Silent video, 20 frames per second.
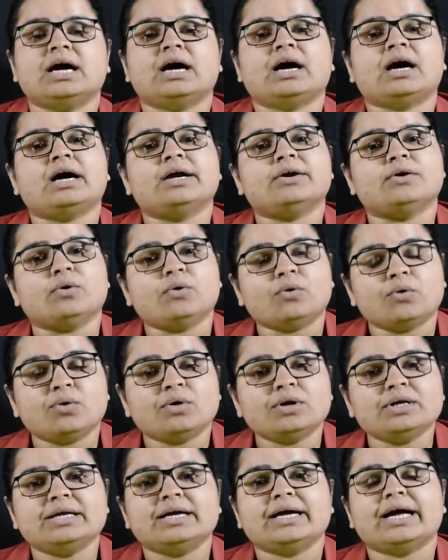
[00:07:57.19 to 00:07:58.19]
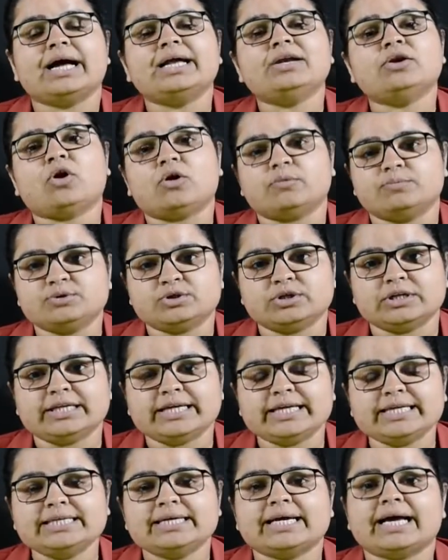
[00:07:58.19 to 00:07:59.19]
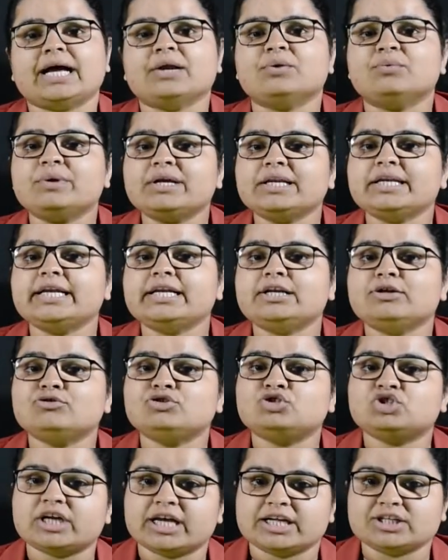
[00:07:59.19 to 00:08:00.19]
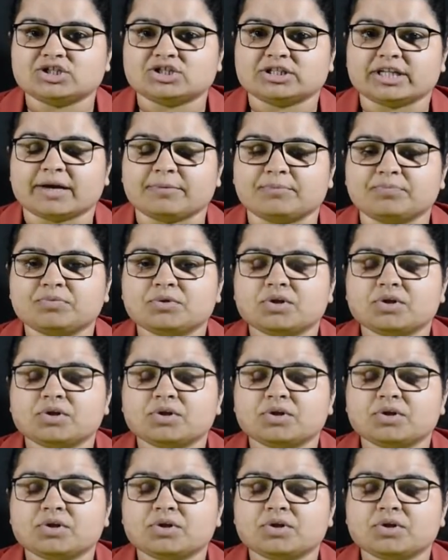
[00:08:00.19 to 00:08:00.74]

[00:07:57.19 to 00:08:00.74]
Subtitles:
are old and obsolete and we need to change them.